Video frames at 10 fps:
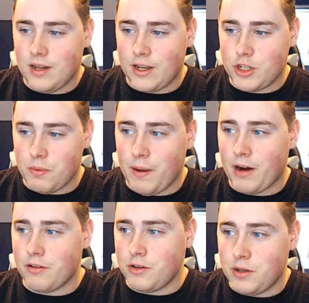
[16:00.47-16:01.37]
Super
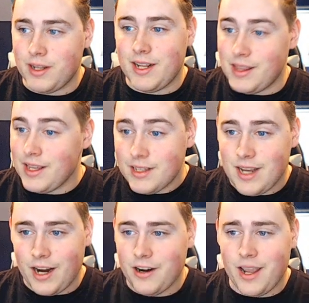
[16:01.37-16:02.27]
Battle Road unit in the
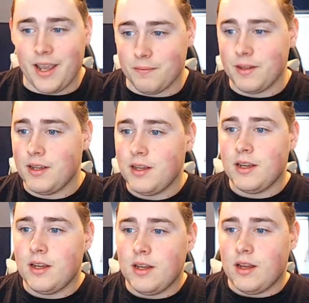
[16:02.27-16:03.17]
entire game.
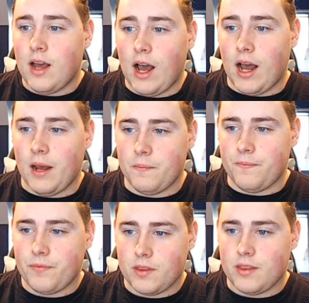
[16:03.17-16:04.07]

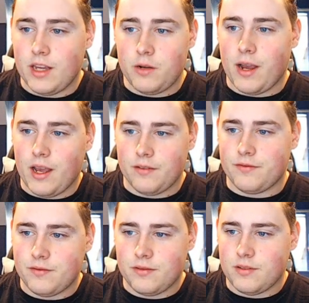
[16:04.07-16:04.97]
Then you
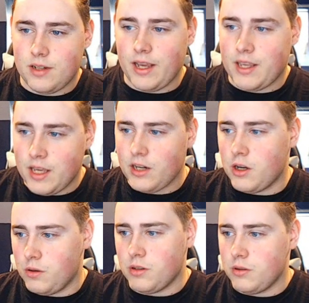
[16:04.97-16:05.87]
have like Kid
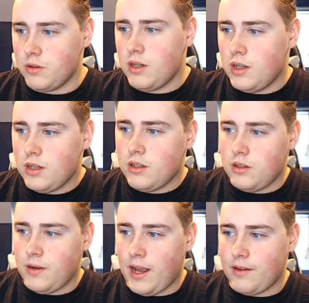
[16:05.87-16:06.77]
Goku,
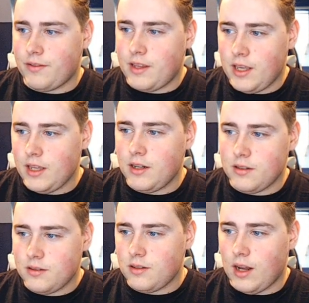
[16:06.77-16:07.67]
you have Kid
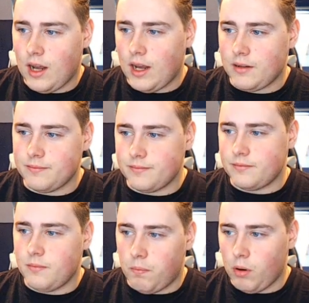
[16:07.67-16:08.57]

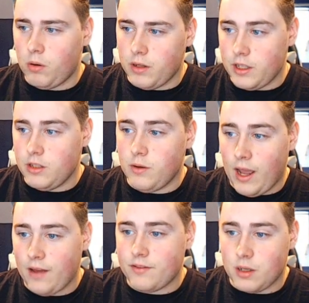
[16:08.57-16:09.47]
Broly, you
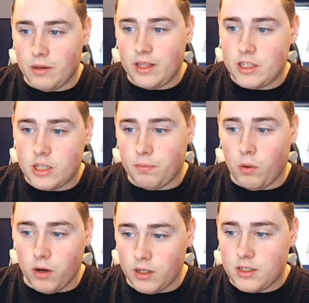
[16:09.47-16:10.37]
have some of these
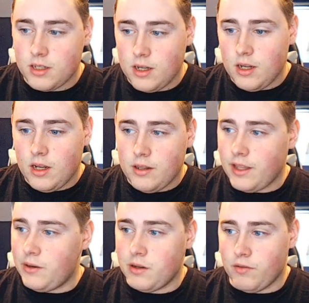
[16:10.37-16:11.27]
supports
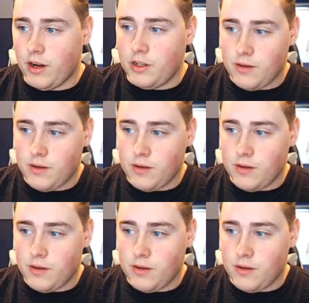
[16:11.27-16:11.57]
that you can run.